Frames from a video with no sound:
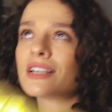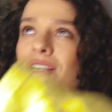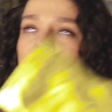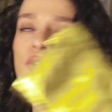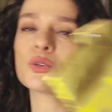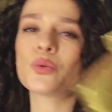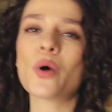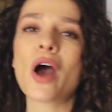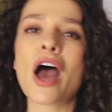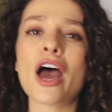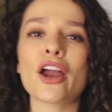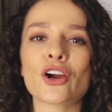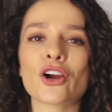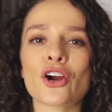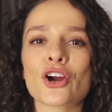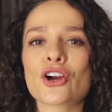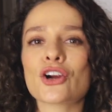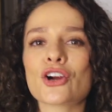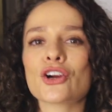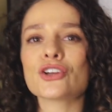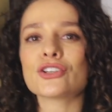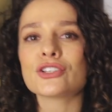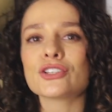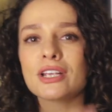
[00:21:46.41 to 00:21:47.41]
and
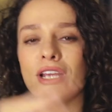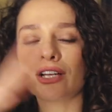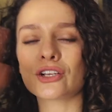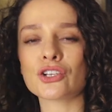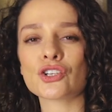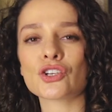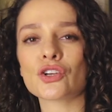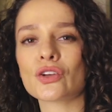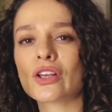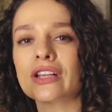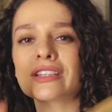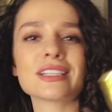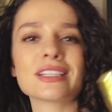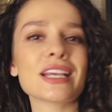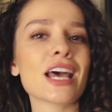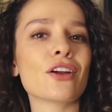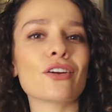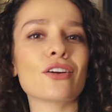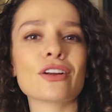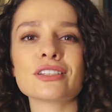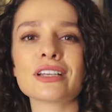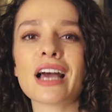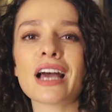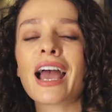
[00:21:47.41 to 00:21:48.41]
sweaters and
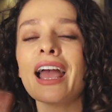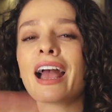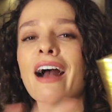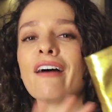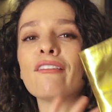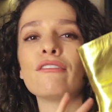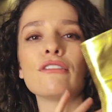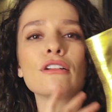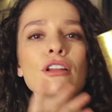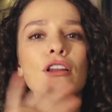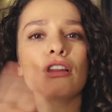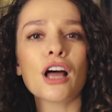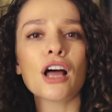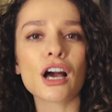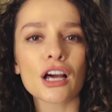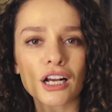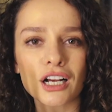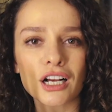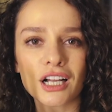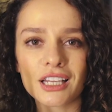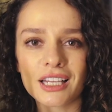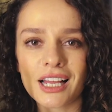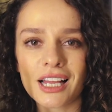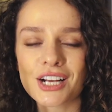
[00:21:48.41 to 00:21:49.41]
etc. I have a lot of
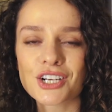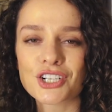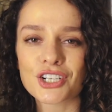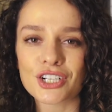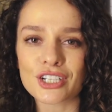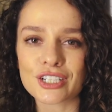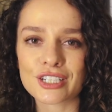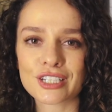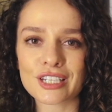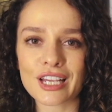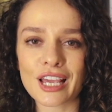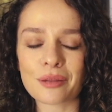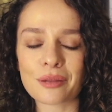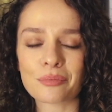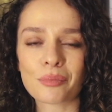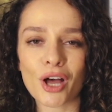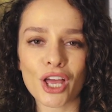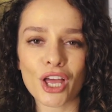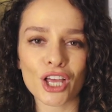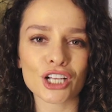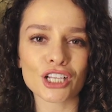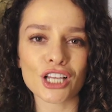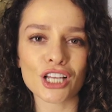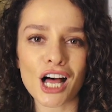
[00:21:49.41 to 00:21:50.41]
collections in
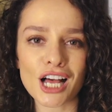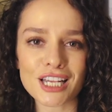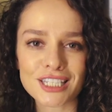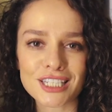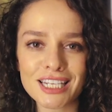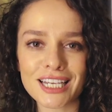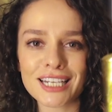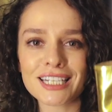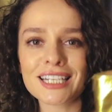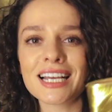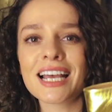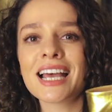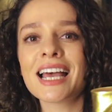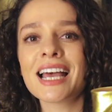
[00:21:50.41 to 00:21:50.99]
my closet,